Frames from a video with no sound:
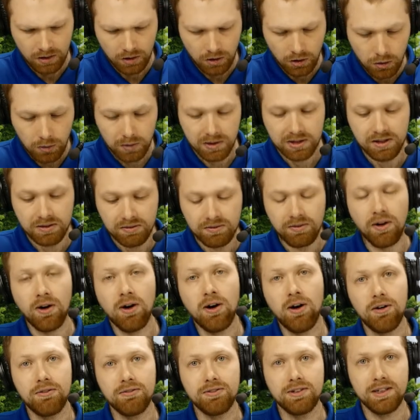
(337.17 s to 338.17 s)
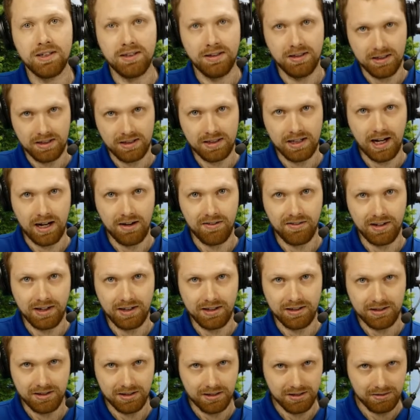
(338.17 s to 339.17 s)
Who is involved in this
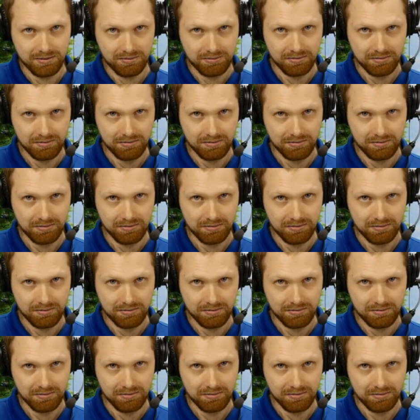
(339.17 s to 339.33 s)
covenant?